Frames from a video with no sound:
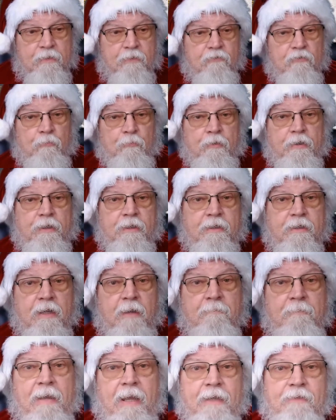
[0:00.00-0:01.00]
But we're going to
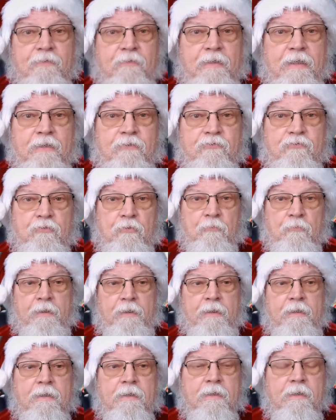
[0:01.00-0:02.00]
come back to that
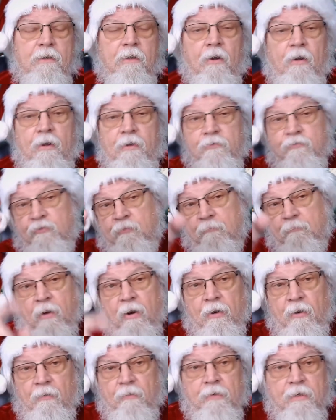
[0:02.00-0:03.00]
story on
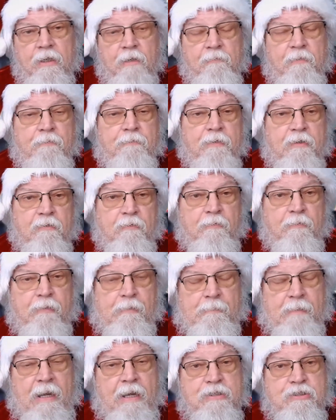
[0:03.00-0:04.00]
tomorrow. We want to
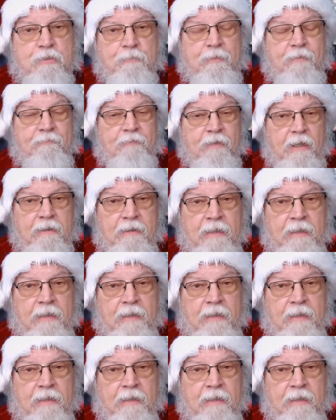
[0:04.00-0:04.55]
remind you we've got